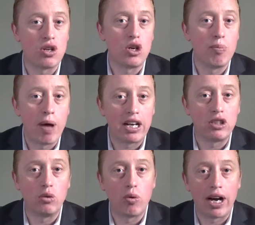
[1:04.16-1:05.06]
all your
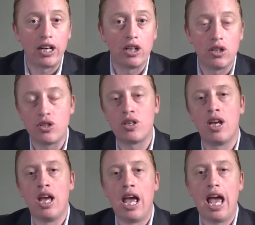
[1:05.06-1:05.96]
medical records
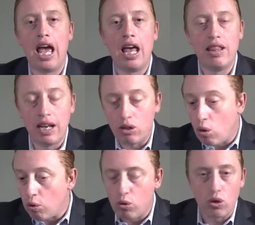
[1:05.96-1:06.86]
and then
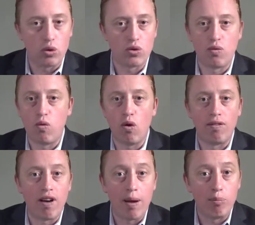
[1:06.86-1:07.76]
go through those 4 or
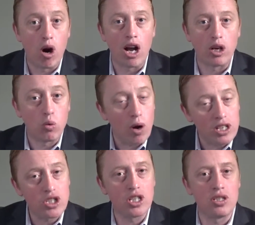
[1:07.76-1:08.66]
5 broad
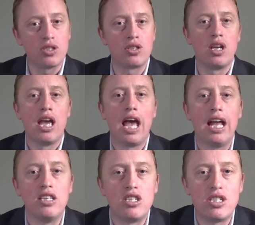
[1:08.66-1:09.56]
questions
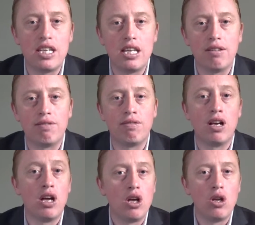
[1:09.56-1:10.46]
and see if
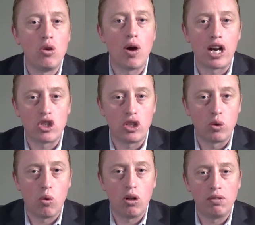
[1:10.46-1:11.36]
you actually
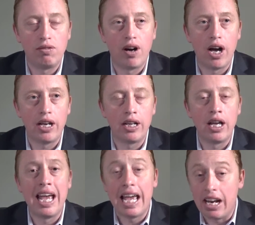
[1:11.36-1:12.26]
qualified.
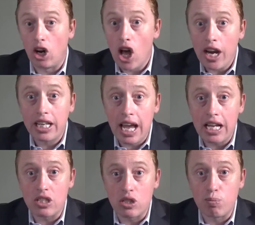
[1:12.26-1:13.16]
In a lot of
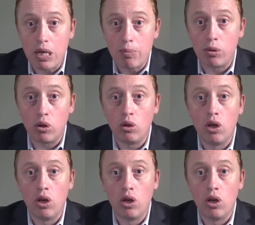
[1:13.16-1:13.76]
cases, people